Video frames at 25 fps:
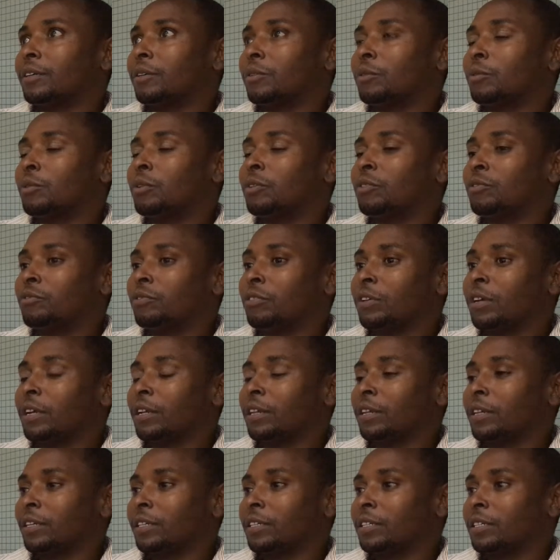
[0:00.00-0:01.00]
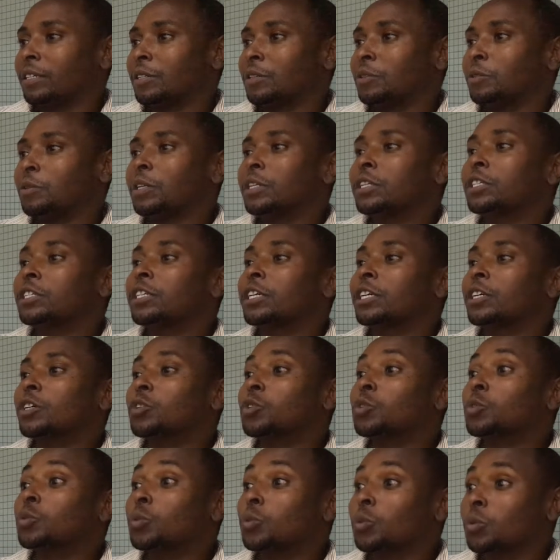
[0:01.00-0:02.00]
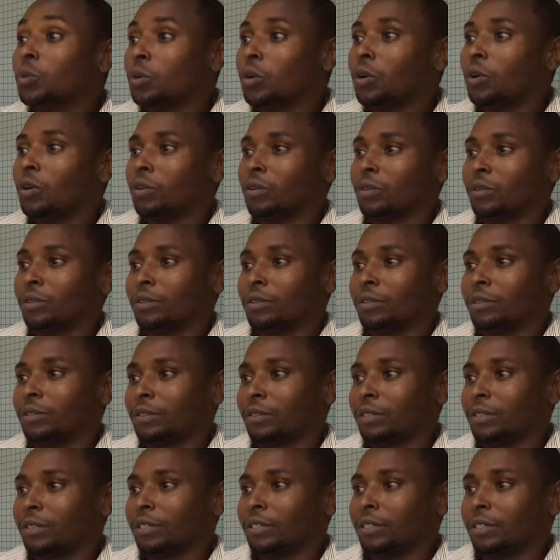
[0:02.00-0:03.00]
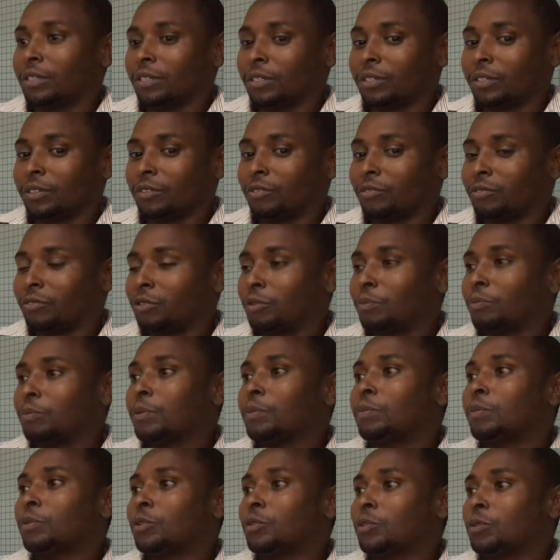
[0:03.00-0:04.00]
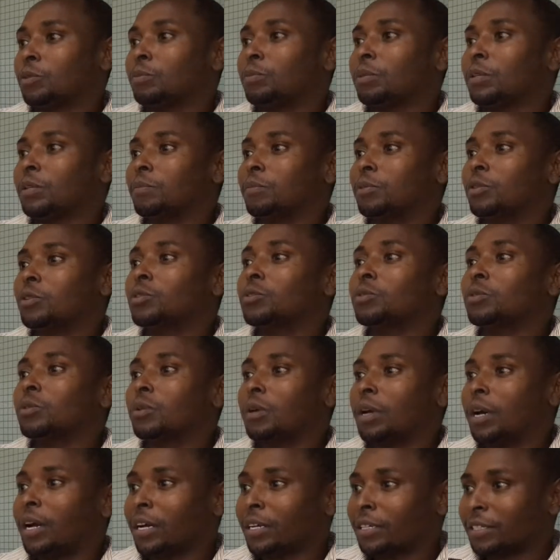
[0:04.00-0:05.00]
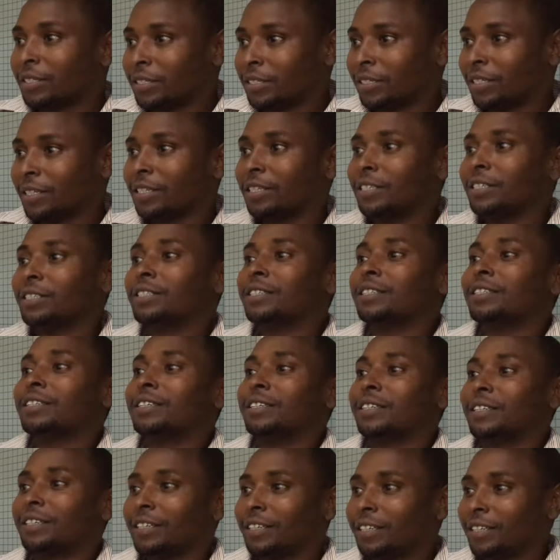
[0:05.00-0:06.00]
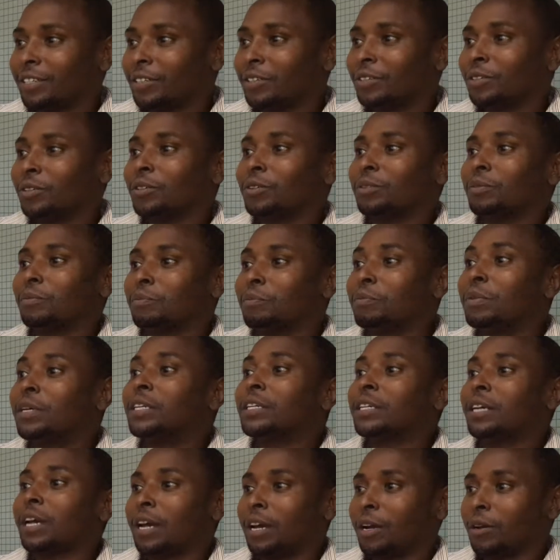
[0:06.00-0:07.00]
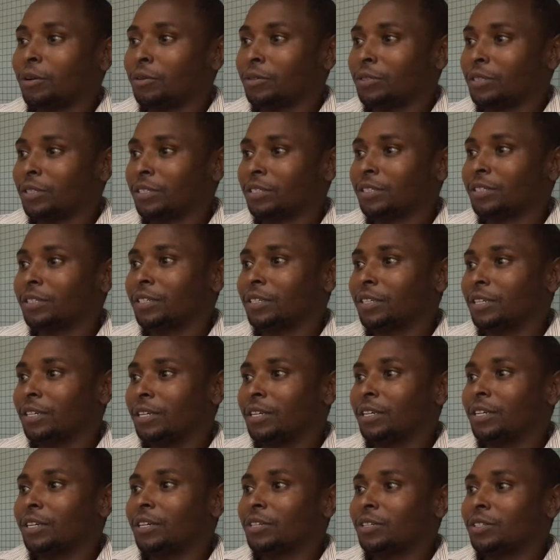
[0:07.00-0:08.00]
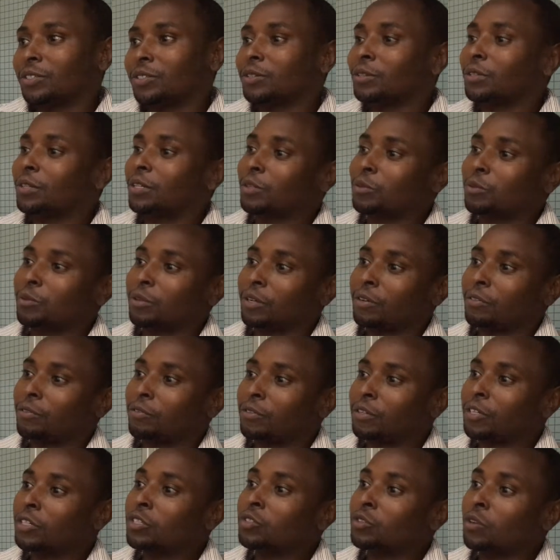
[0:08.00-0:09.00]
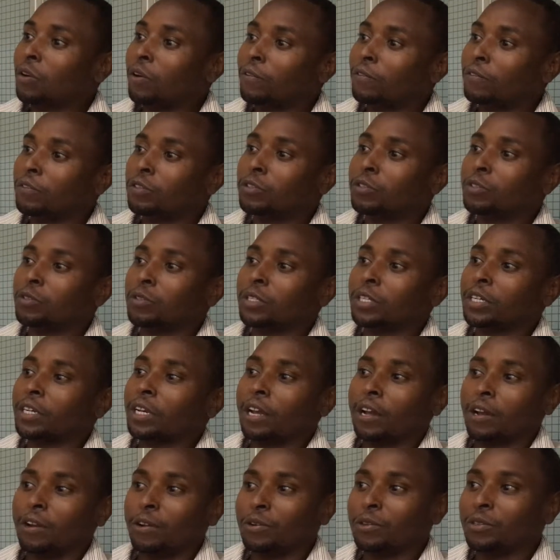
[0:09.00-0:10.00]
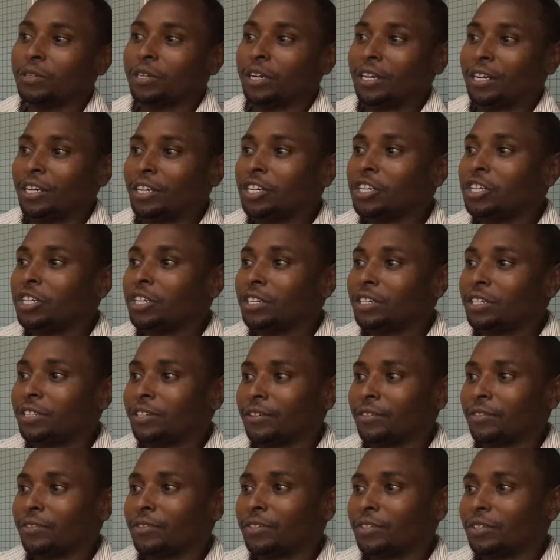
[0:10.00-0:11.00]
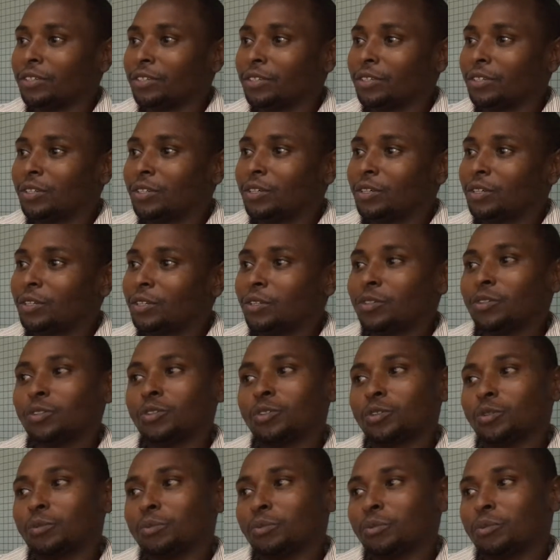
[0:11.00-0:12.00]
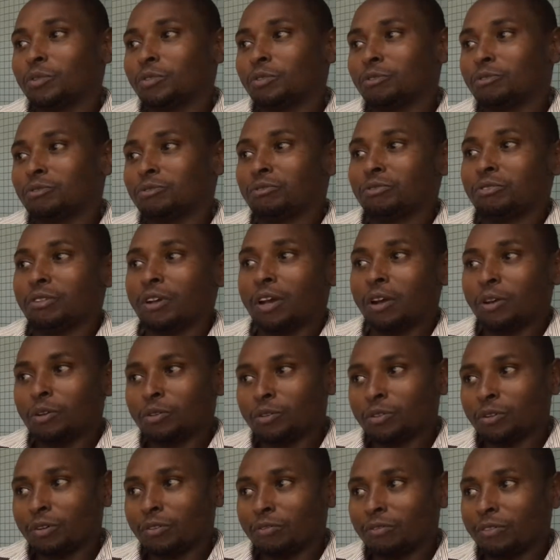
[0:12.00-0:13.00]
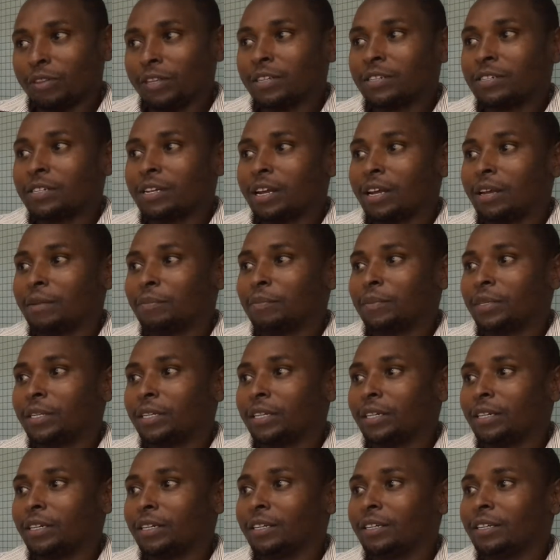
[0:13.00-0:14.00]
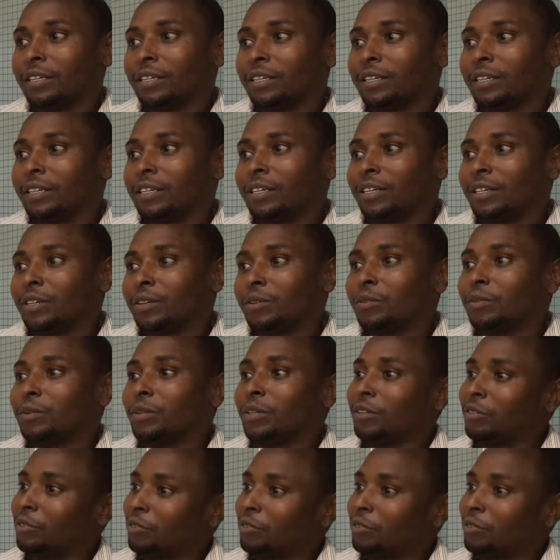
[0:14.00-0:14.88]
we feel that it will take too long for people to be able to access, you know, better houses, so that we have resolved to take our own initiatives to move out of the slum area. We